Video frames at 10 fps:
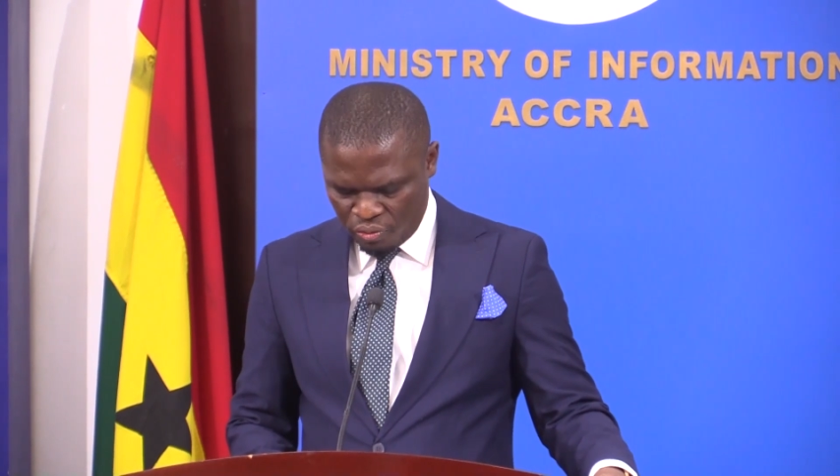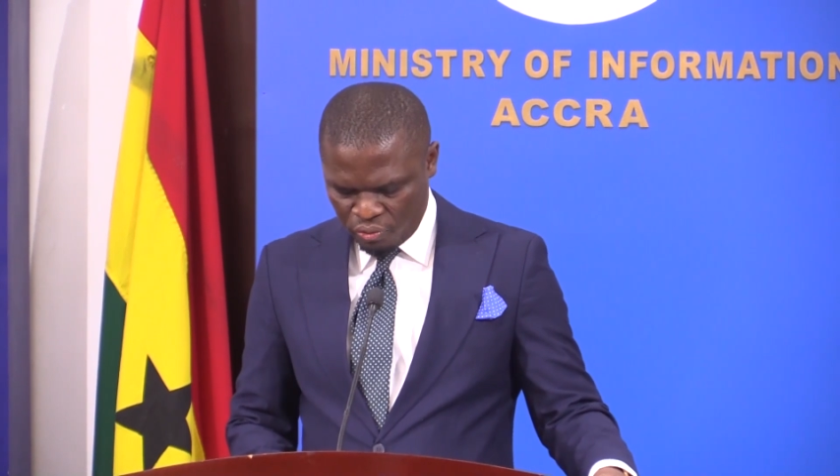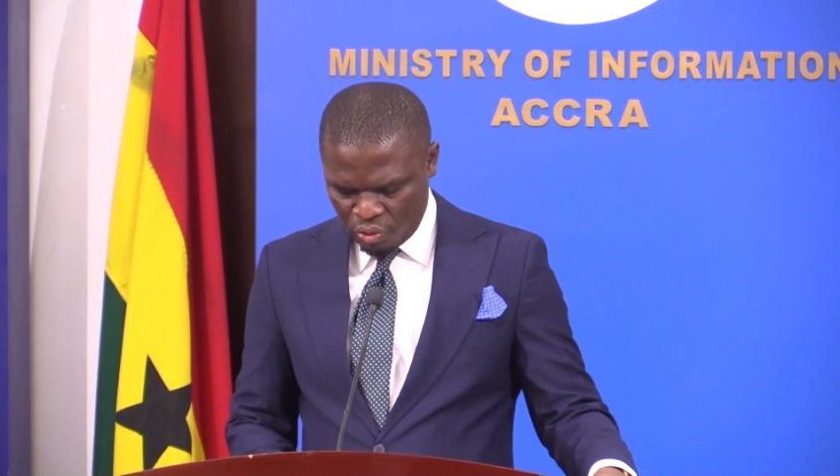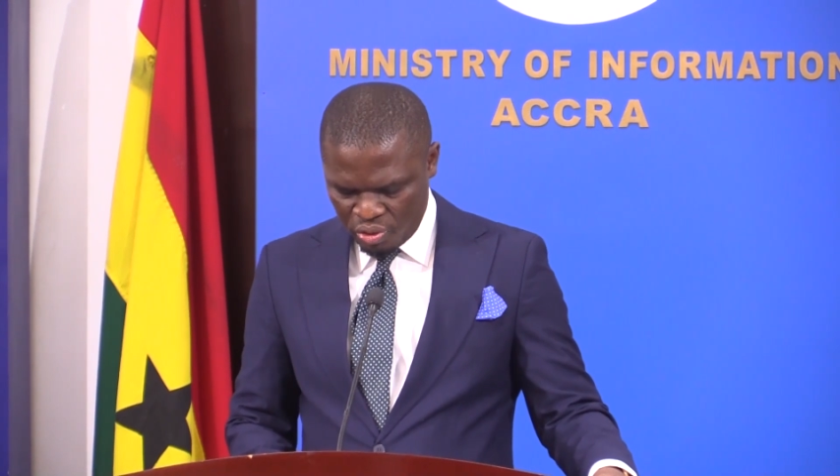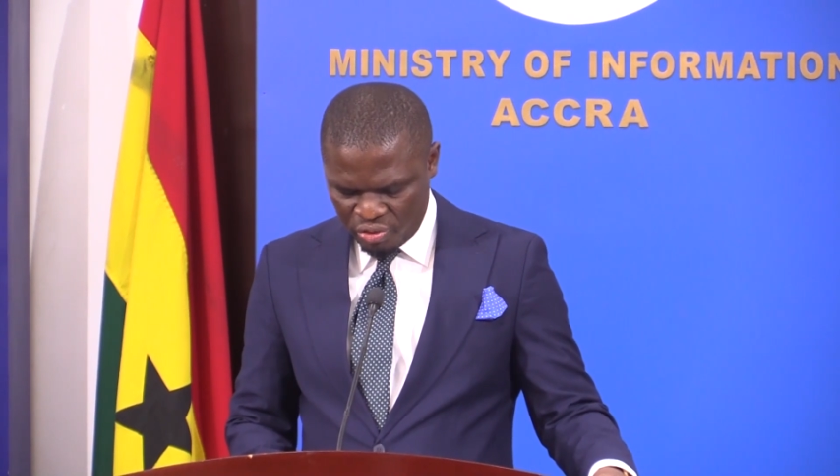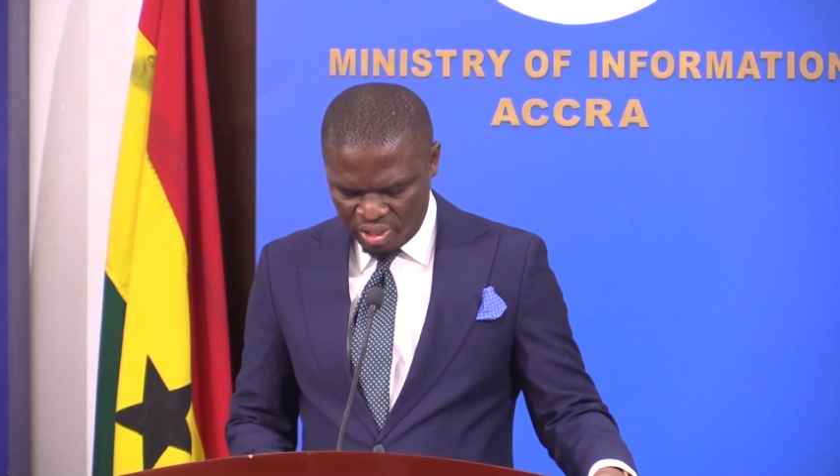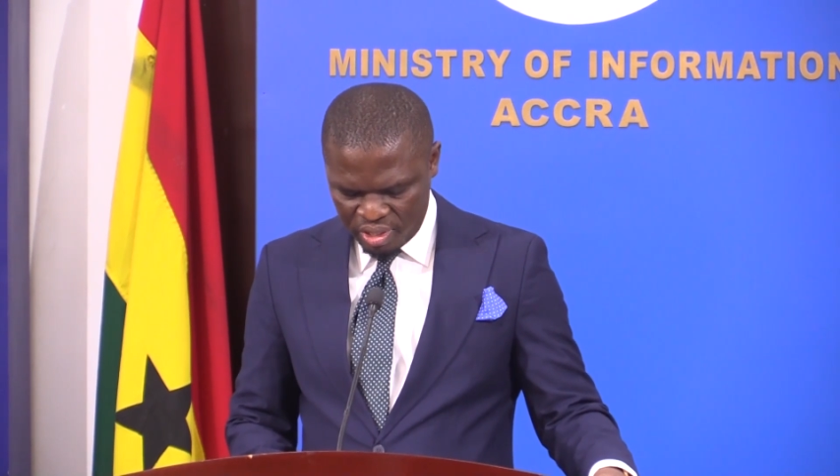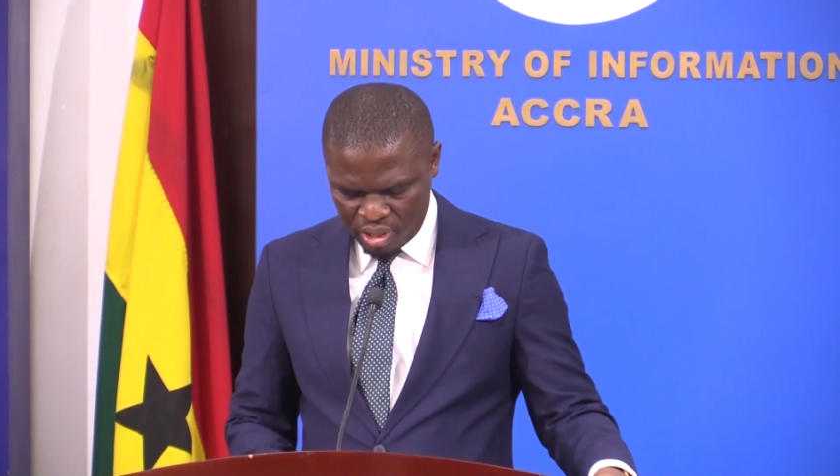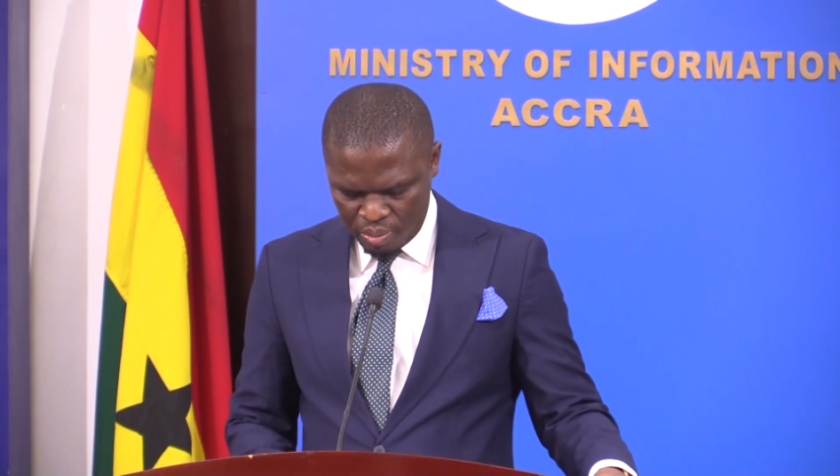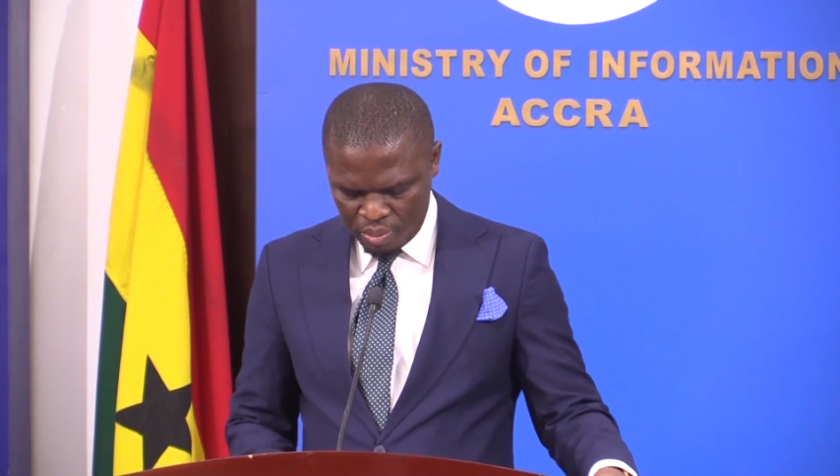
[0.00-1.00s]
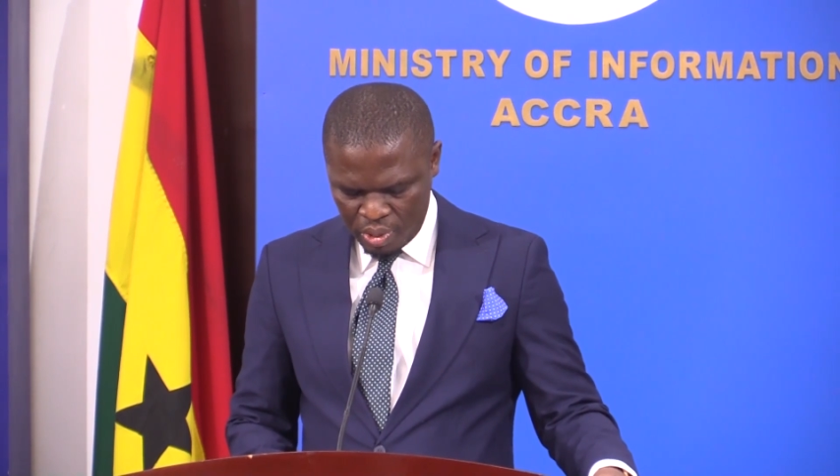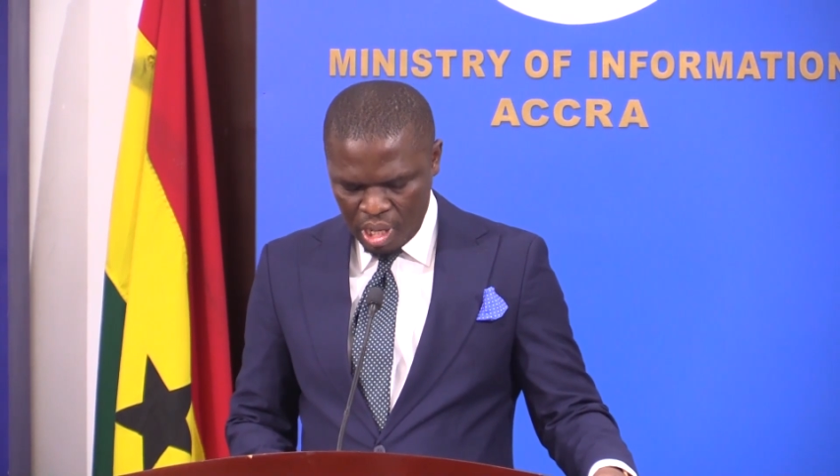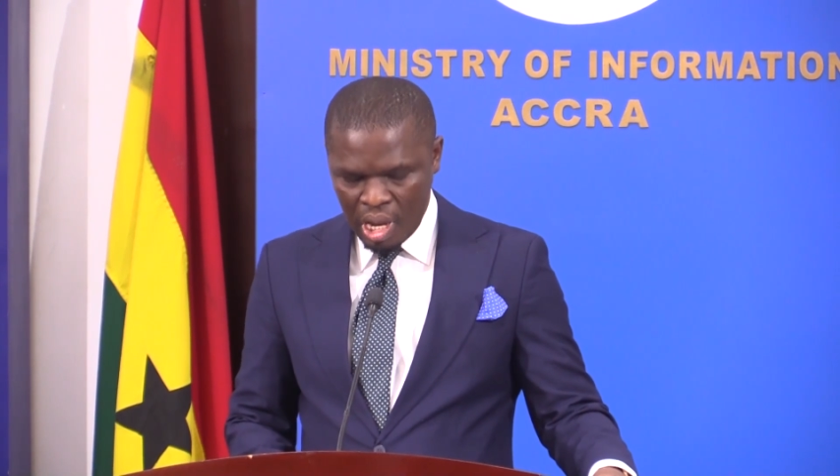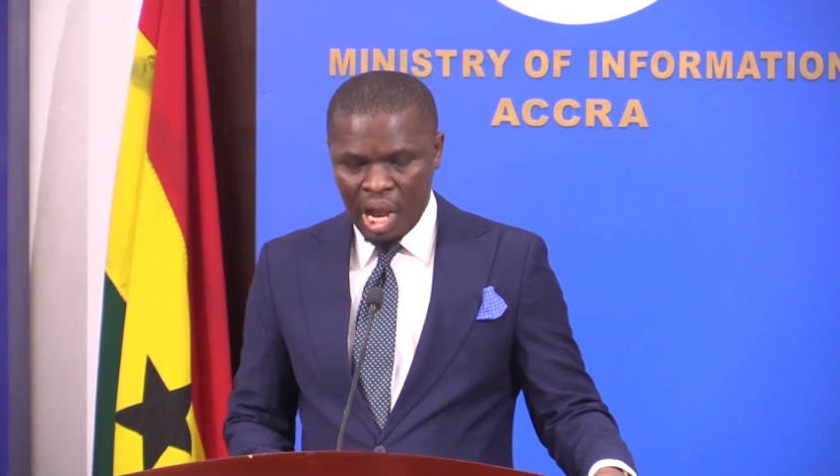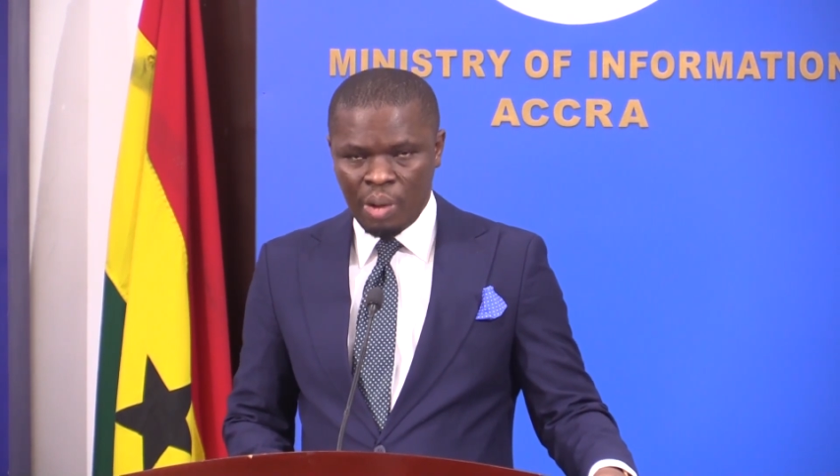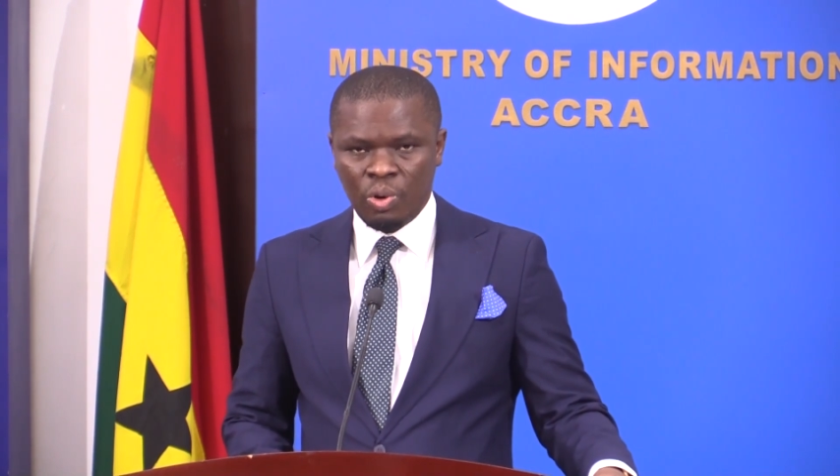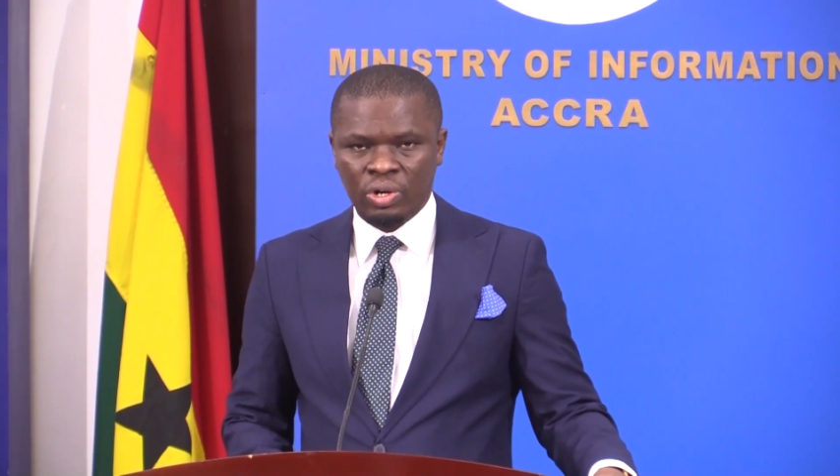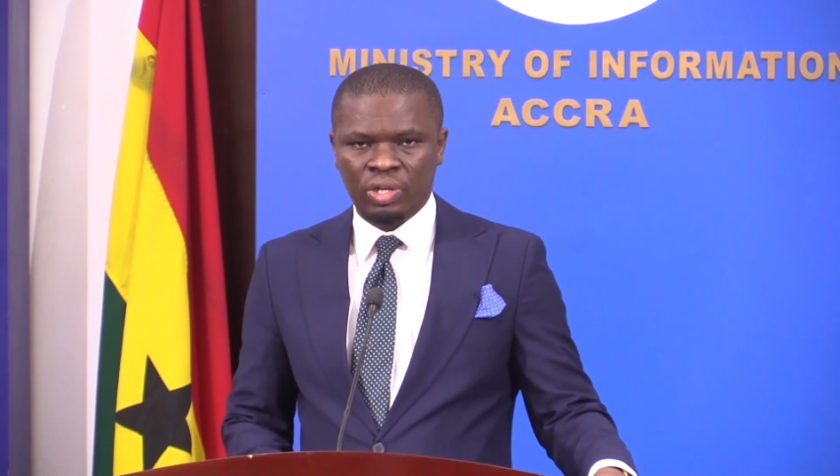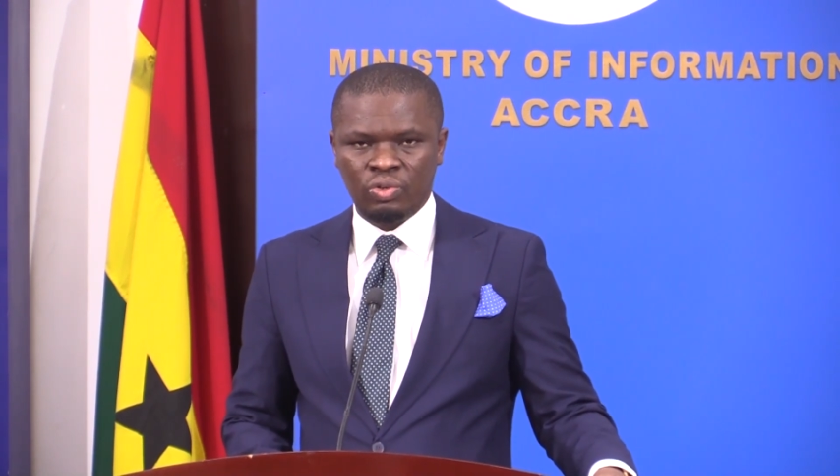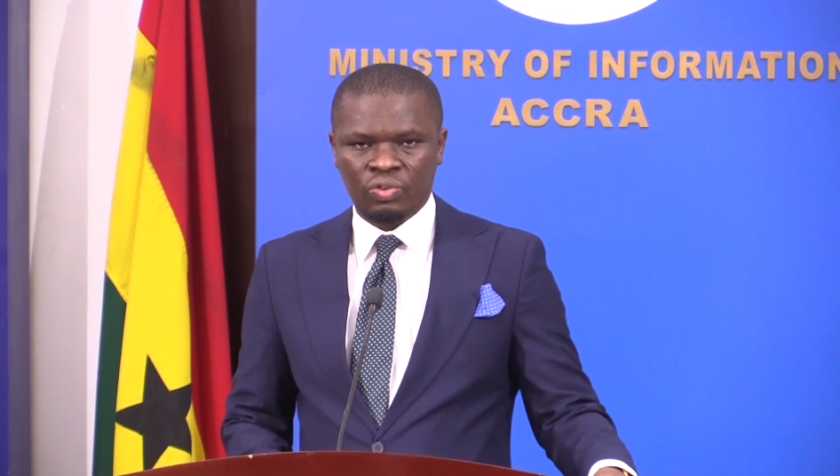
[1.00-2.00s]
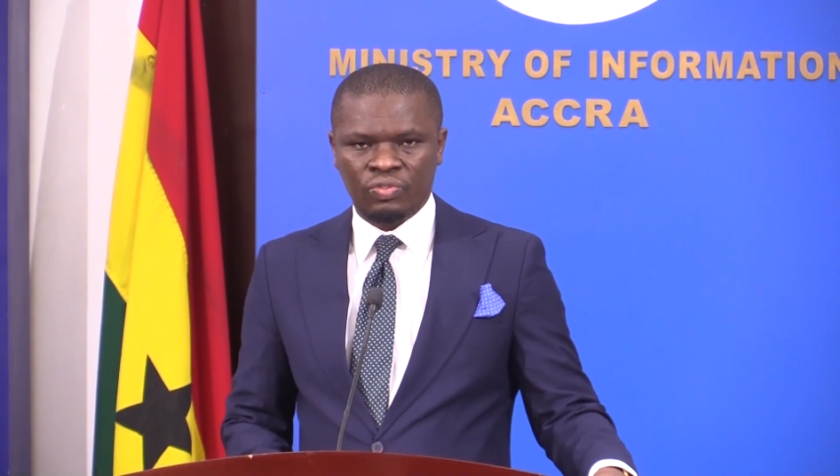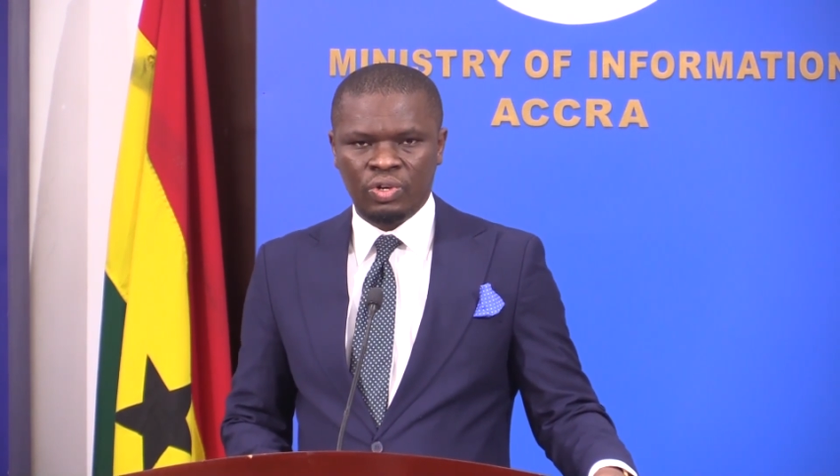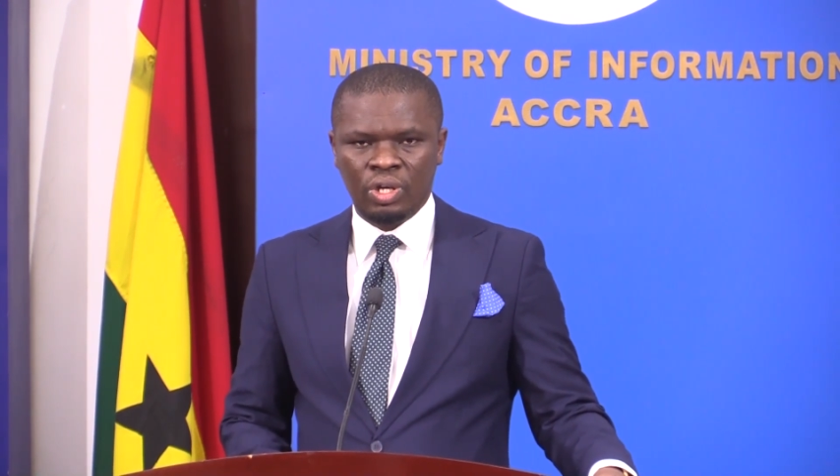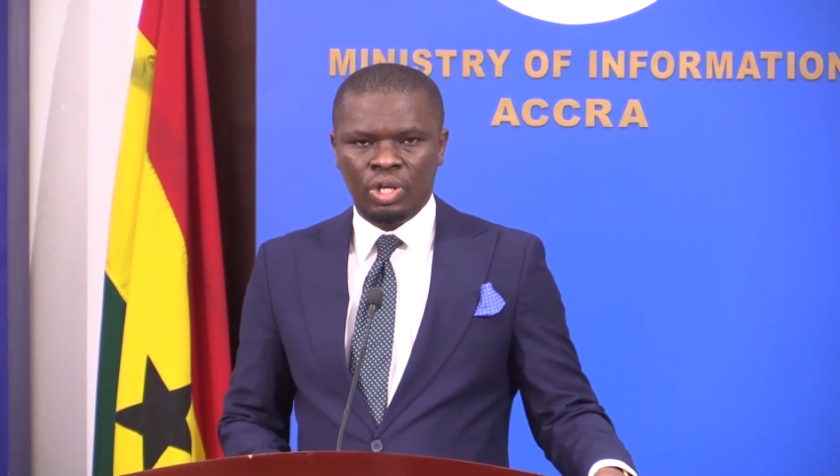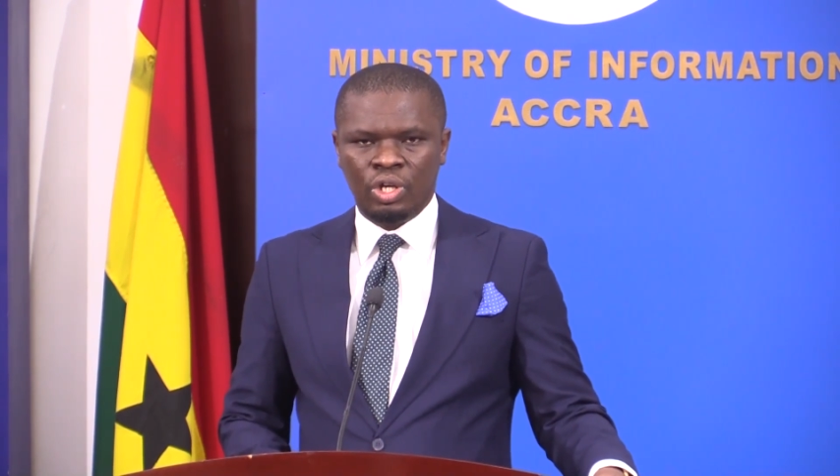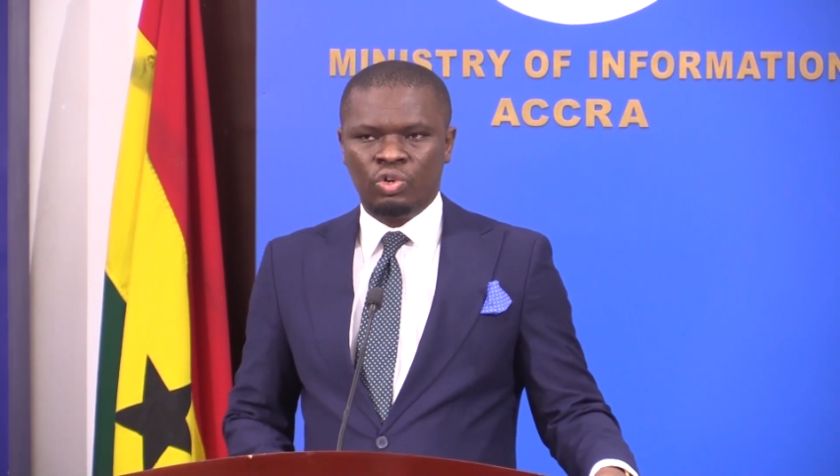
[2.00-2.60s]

volunteerism among the youth.